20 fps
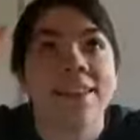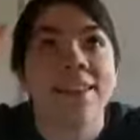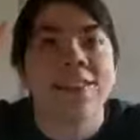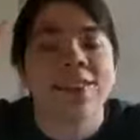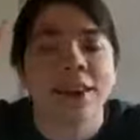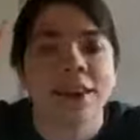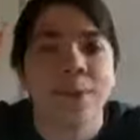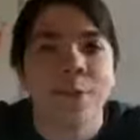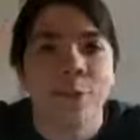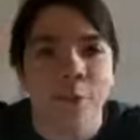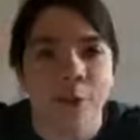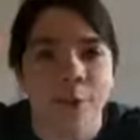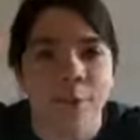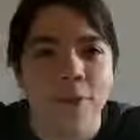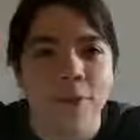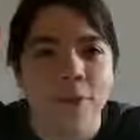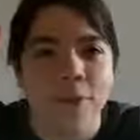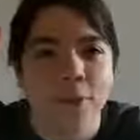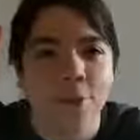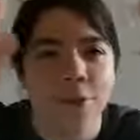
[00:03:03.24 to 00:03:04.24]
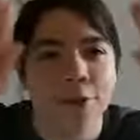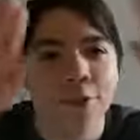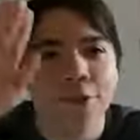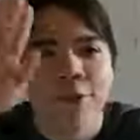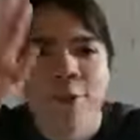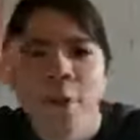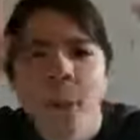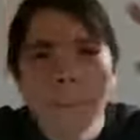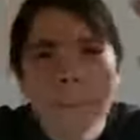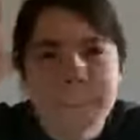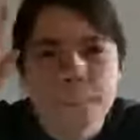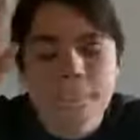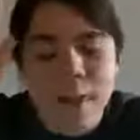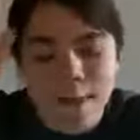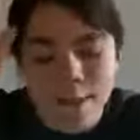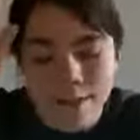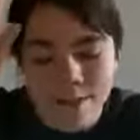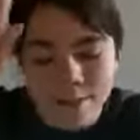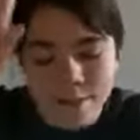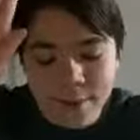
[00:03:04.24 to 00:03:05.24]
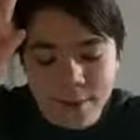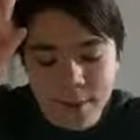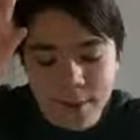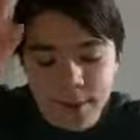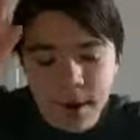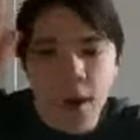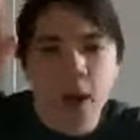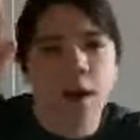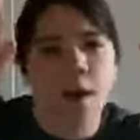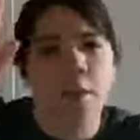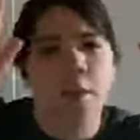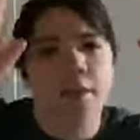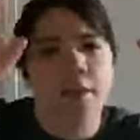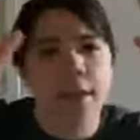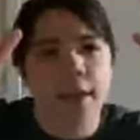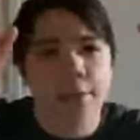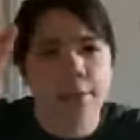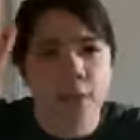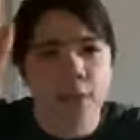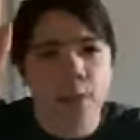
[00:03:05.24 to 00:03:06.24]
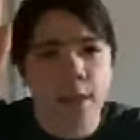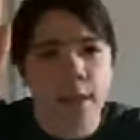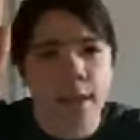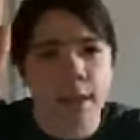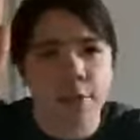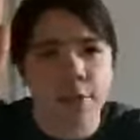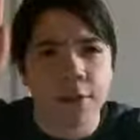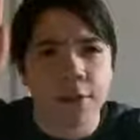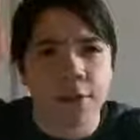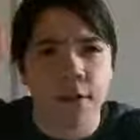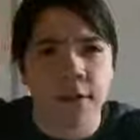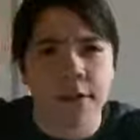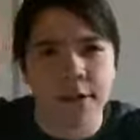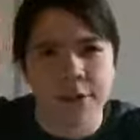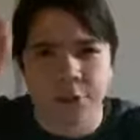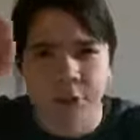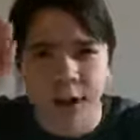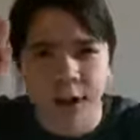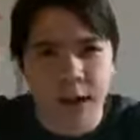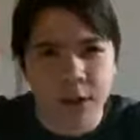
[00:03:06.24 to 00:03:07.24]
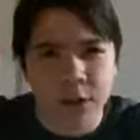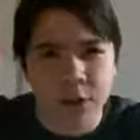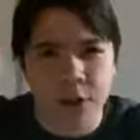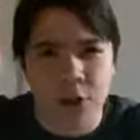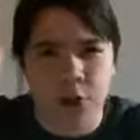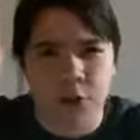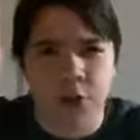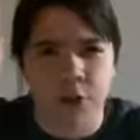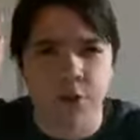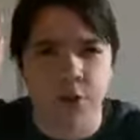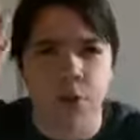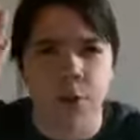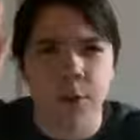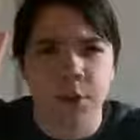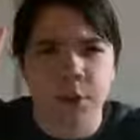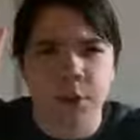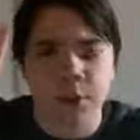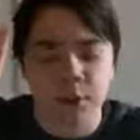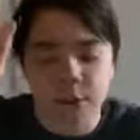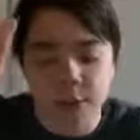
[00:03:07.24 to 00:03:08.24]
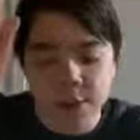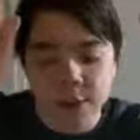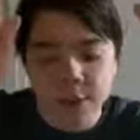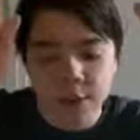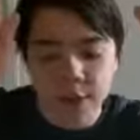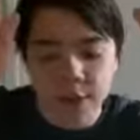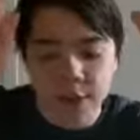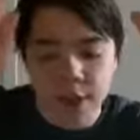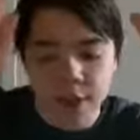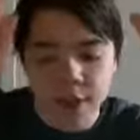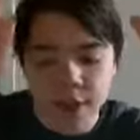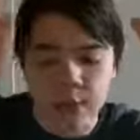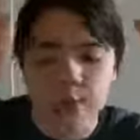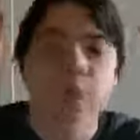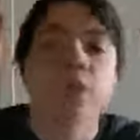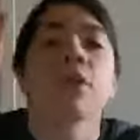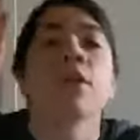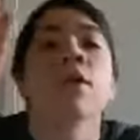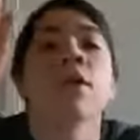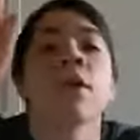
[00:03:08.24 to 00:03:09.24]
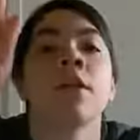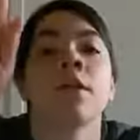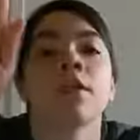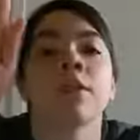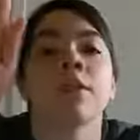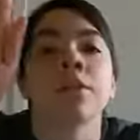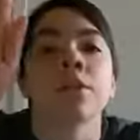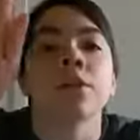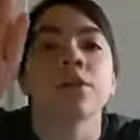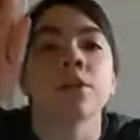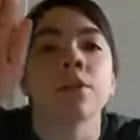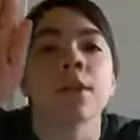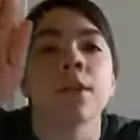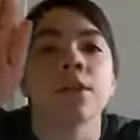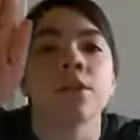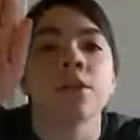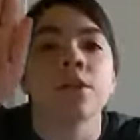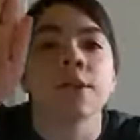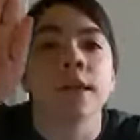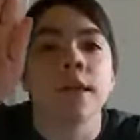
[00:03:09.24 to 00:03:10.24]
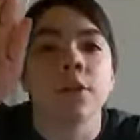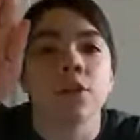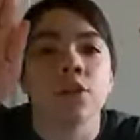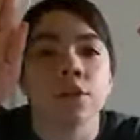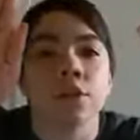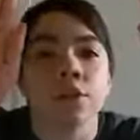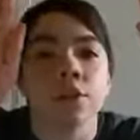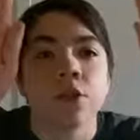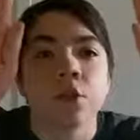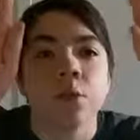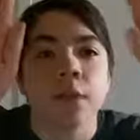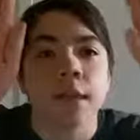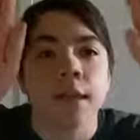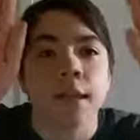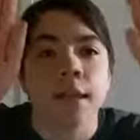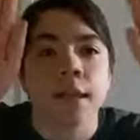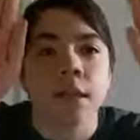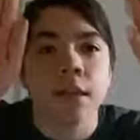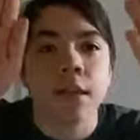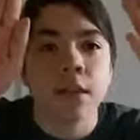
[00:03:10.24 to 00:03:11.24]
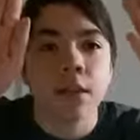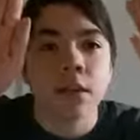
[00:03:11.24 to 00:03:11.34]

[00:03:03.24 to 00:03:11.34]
shadow puppet sort of mindset. They give you a lot of the different hand contortions you'll be doing with these shadows. The first one is you take just your pinky